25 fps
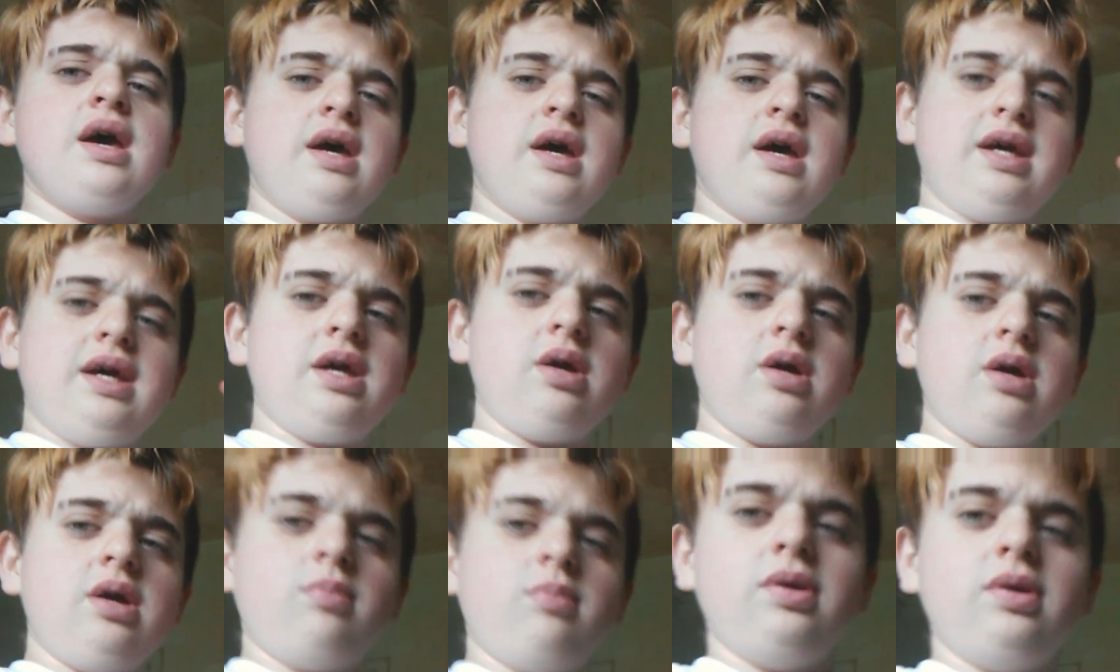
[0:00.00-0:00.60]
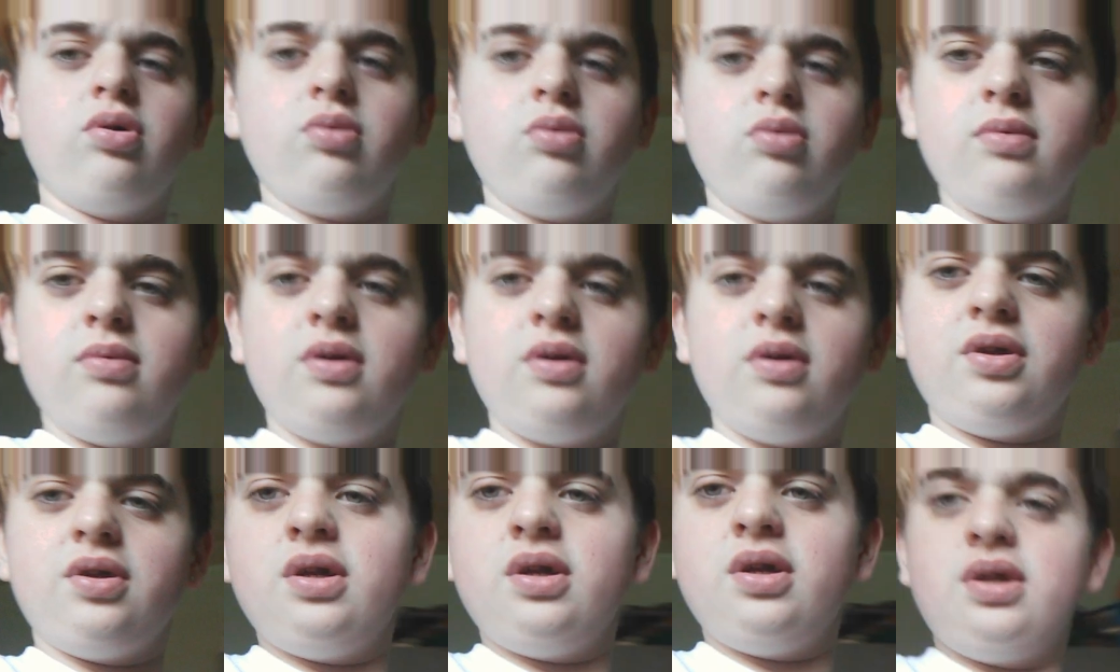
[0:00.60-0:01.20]
He'll be
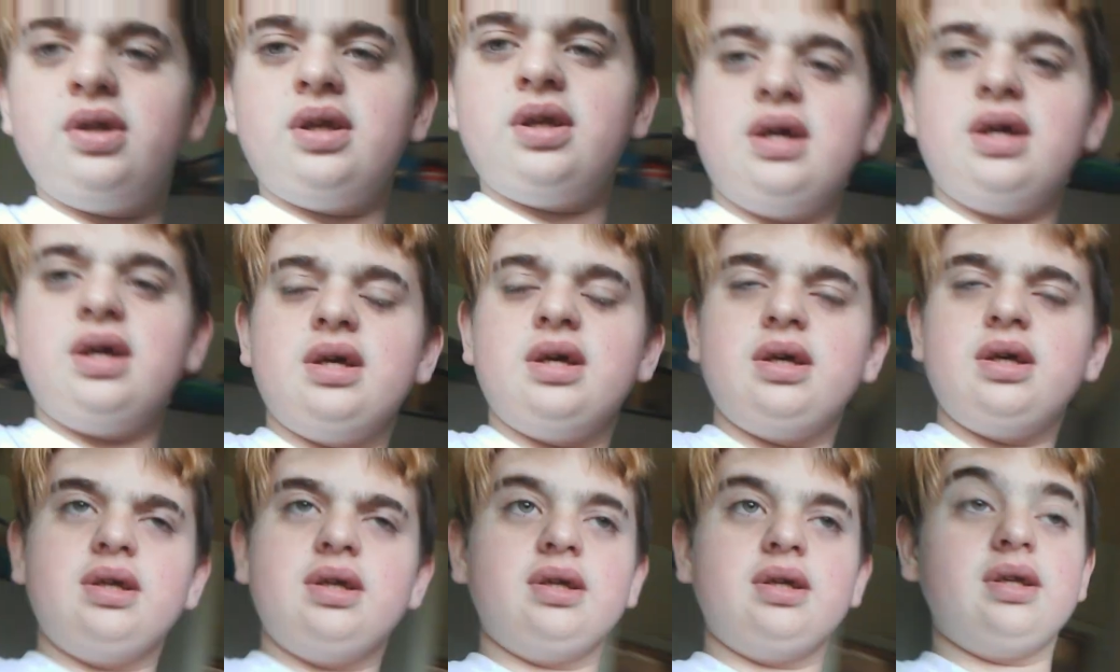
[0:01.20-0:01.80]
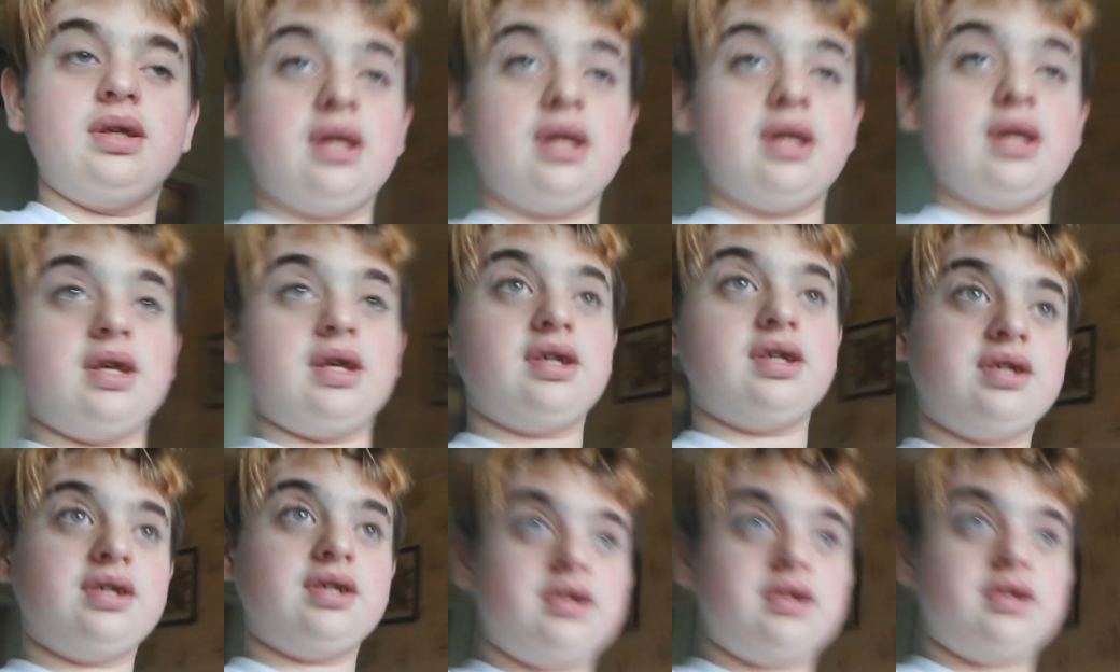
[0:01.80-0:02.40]
uploading on the,
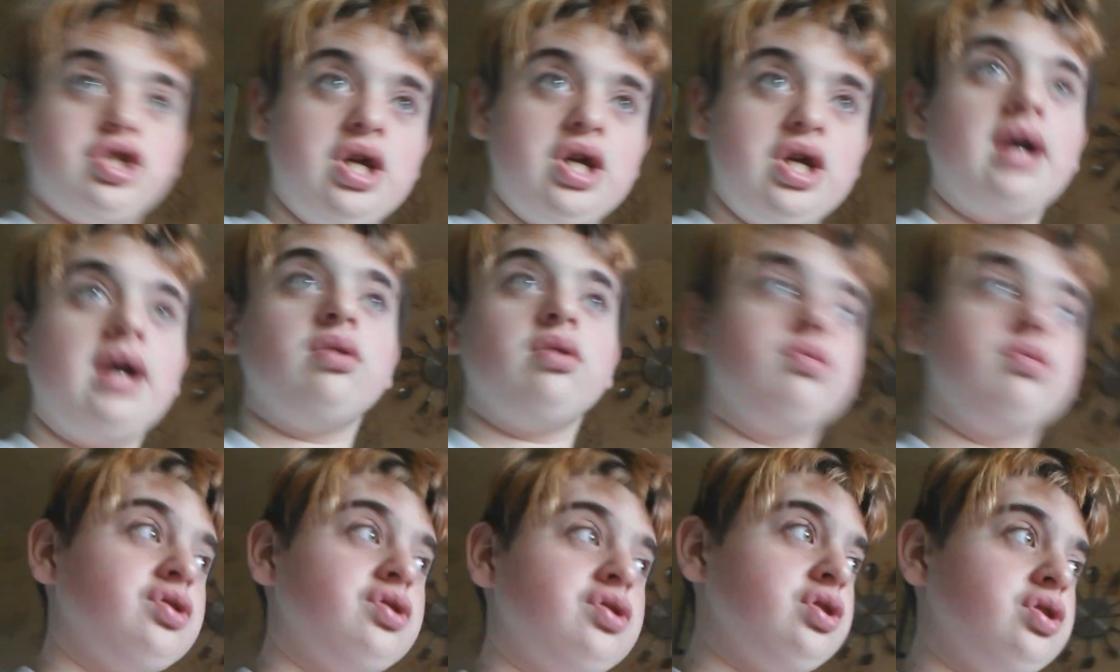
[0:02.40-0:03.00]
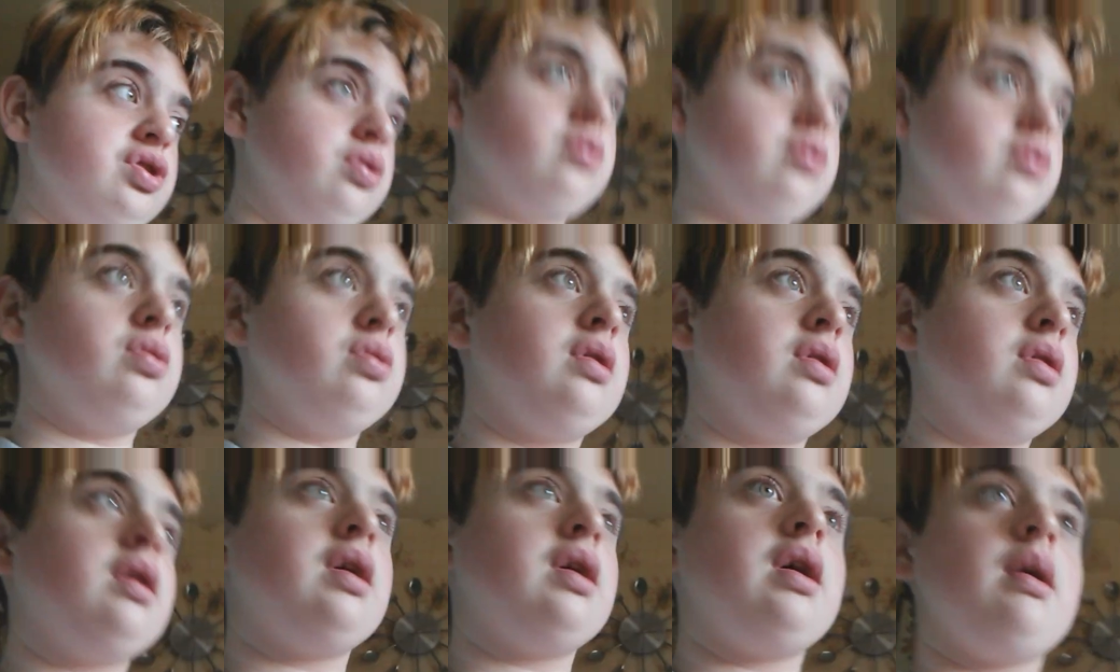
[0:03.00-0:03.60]
this channel soon
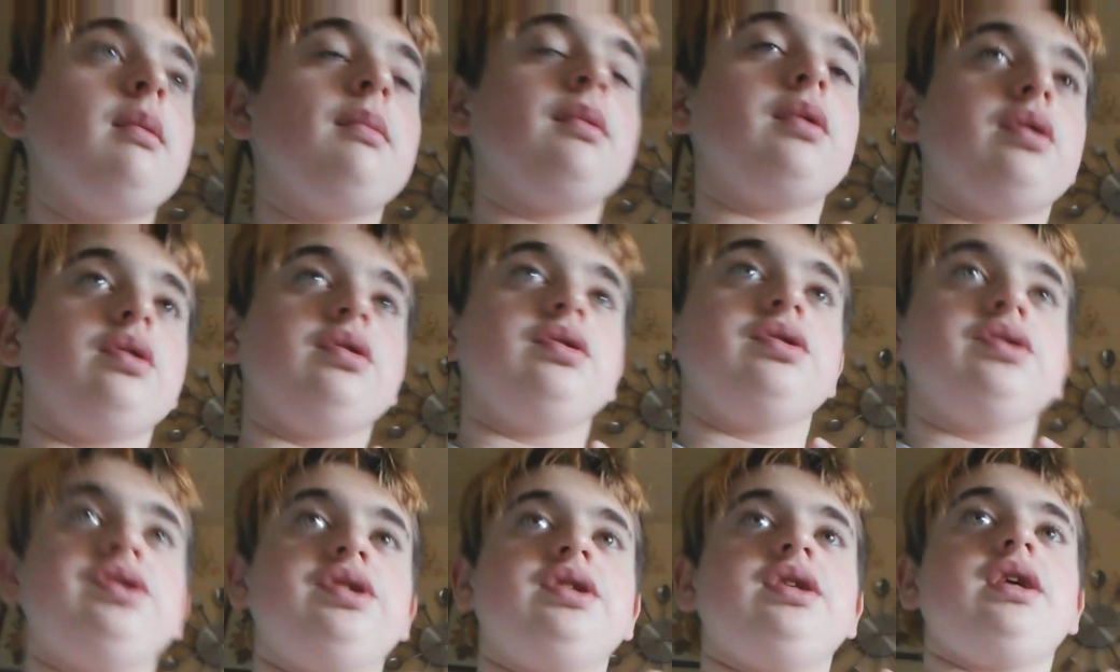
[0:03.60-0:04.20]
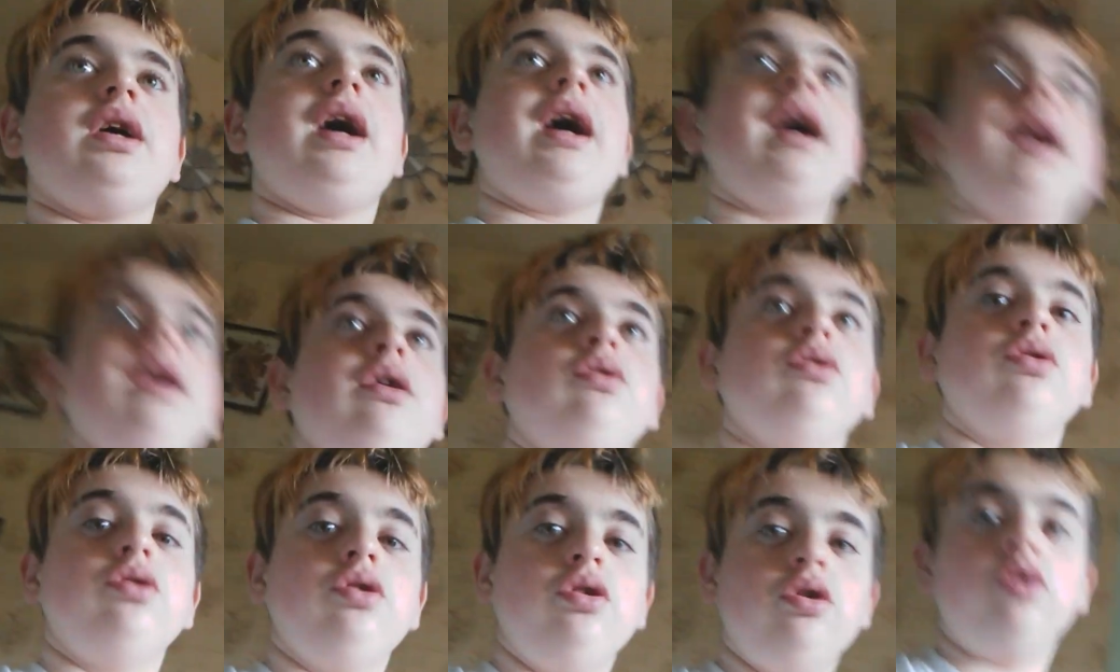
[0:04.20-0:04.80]
because I
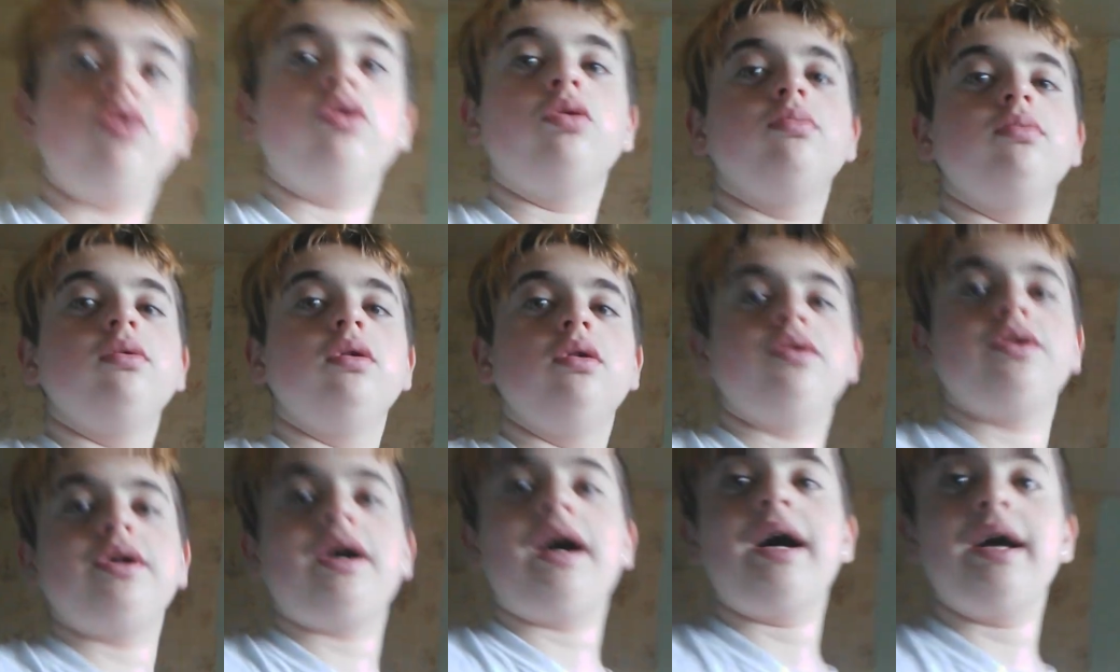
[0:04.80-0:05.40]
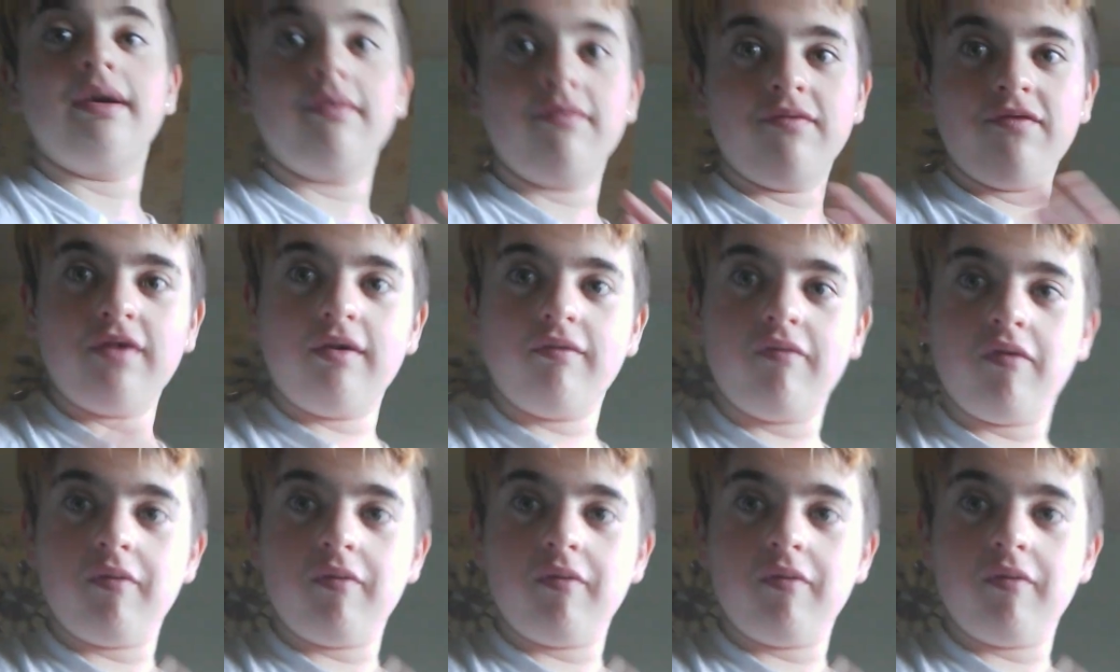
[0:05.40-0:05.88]
cannot upload. I am very